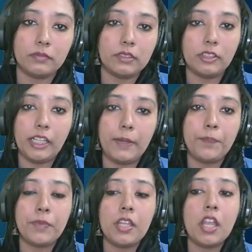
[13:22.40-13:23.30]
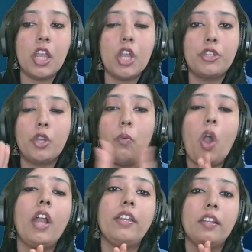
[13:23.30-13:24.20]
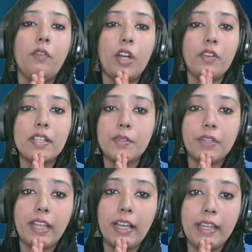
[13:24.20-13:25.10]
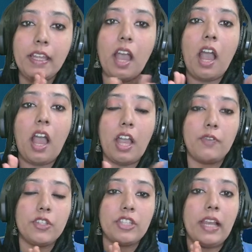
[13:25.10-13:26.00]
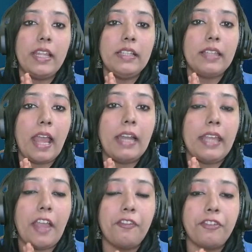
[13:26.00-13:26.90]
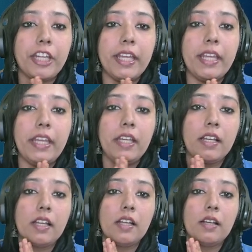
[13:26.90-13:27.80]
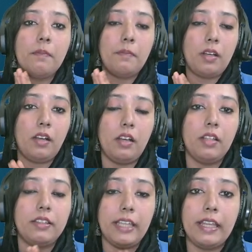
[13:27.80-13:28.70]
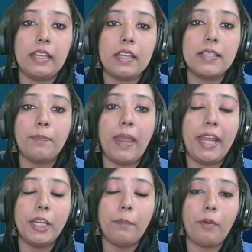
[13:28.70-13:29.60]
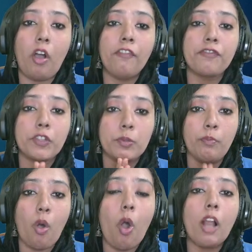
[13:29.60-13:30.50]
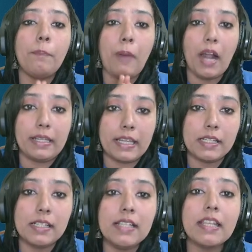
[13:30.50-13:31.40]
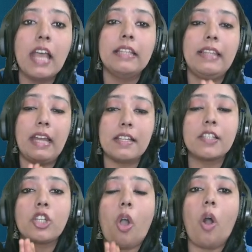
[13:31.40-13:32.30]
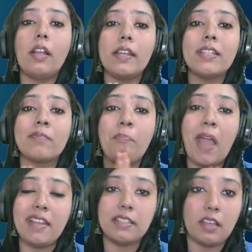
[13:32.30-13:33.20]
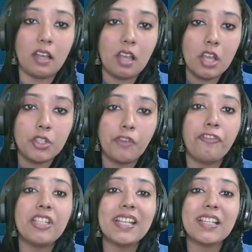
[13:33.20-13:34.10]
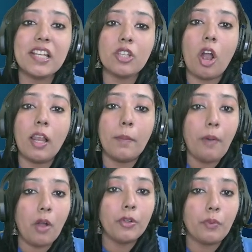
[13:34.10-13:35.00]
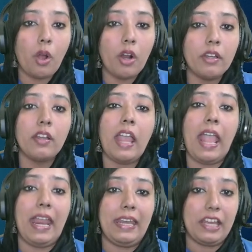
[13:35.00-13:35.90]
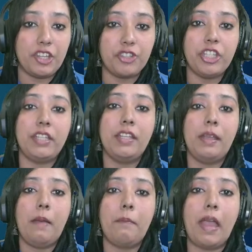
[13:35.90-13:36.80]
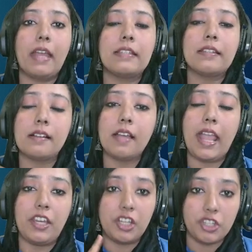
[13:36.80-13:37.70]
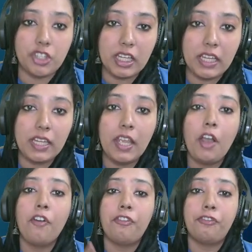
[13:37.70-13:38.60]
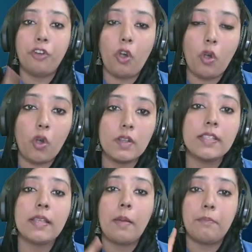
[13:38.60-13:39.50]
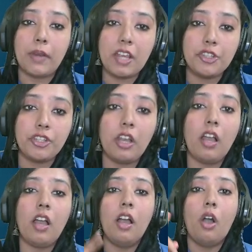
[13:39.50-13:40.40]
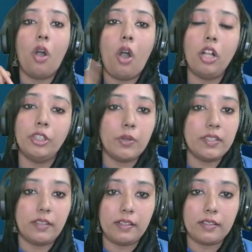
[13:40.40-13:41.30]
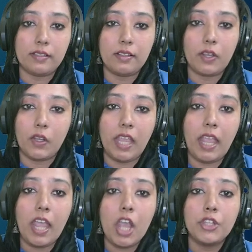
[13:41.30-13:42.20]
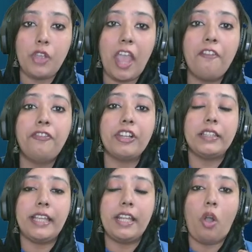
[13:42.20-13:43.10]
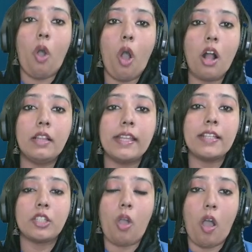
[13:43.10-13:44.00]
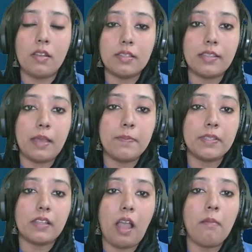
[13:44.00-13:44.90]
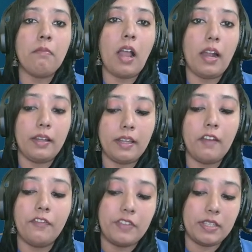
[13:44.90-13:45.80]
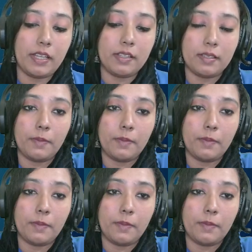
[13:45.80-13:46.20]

Okay. So what was you telling? I was telling that every thing is made up of small particles that is called as matter. So physics is all about what? Energy. Matter, energy, force, pressure, all those things. Okay, so everything, all these concepts come under physics.